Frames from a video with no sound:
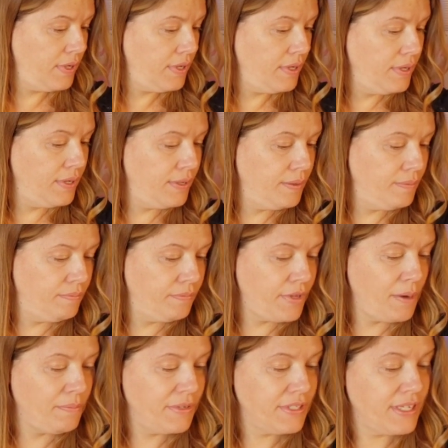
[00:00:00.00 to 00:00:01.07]
um,
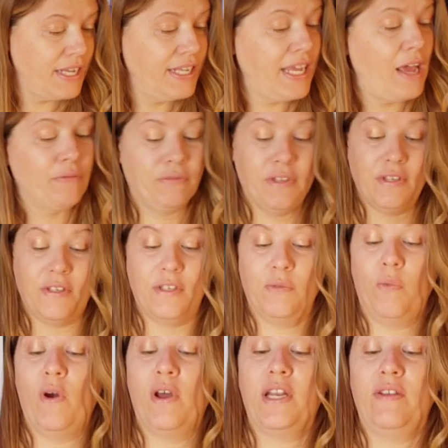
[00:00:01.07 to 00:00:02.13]
I'm just going to count this
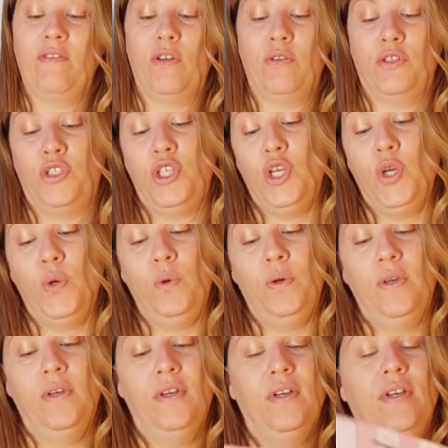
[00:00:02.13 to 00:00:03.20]
as one even though it's two.
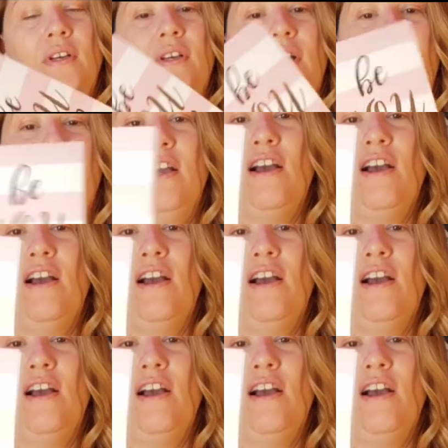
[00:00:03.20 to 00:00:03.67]
I